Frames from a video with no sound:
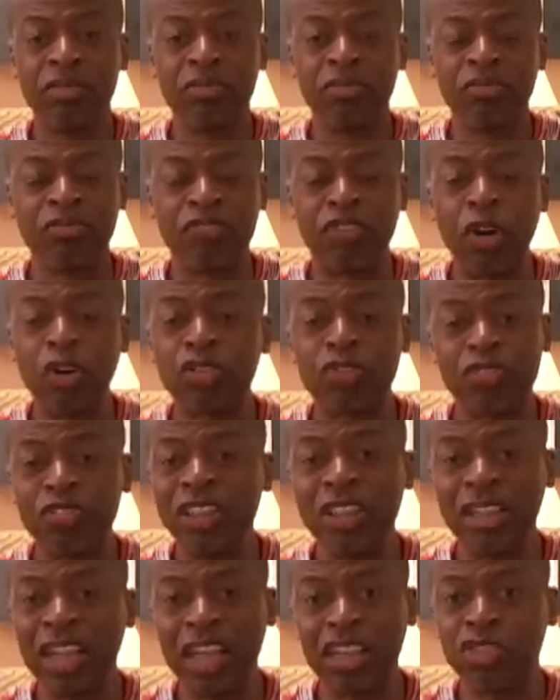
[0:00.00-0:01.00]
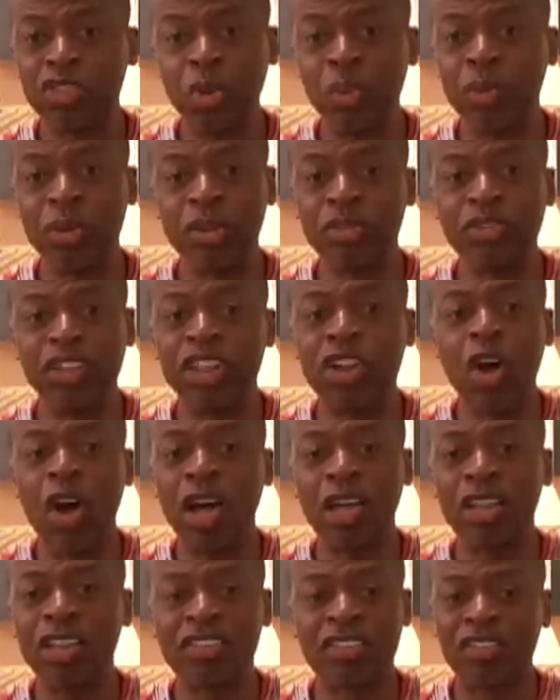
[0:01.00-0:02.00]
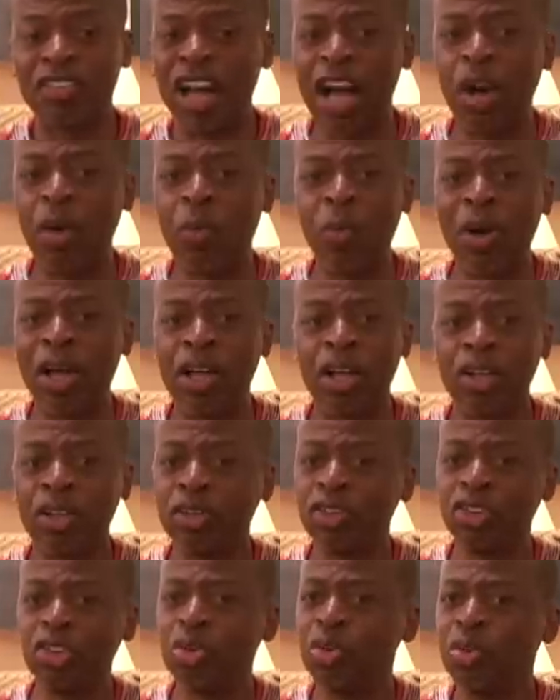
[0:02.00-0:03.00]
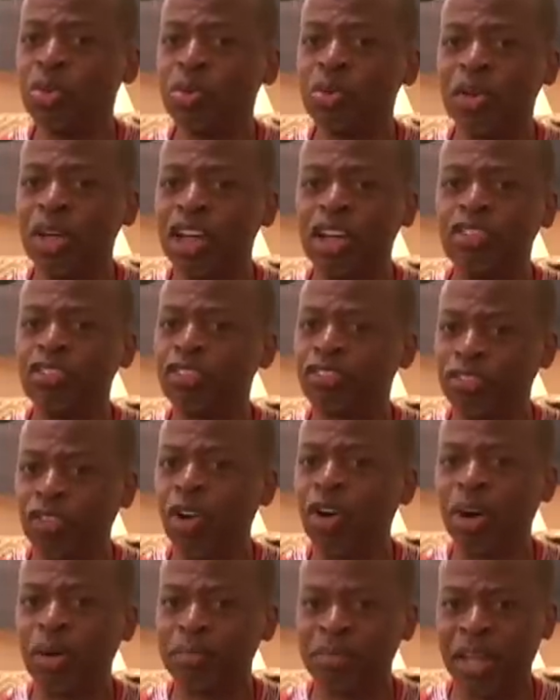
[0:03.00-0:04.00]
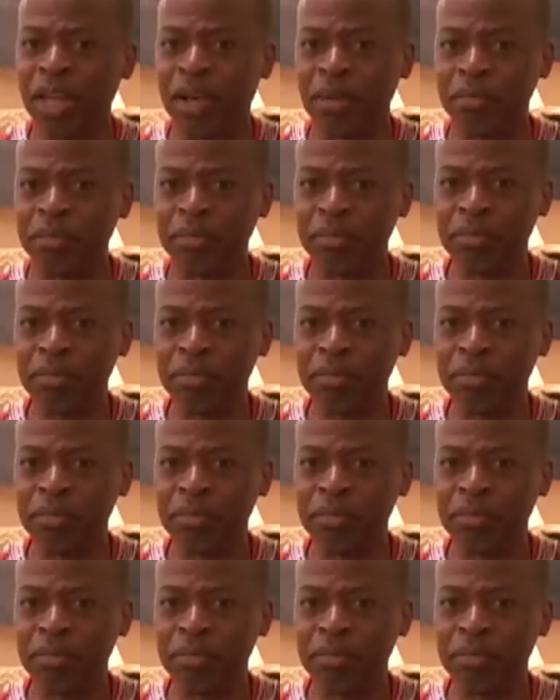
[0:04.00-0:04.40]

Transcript: folks feel like doing regardless of how well you inform them.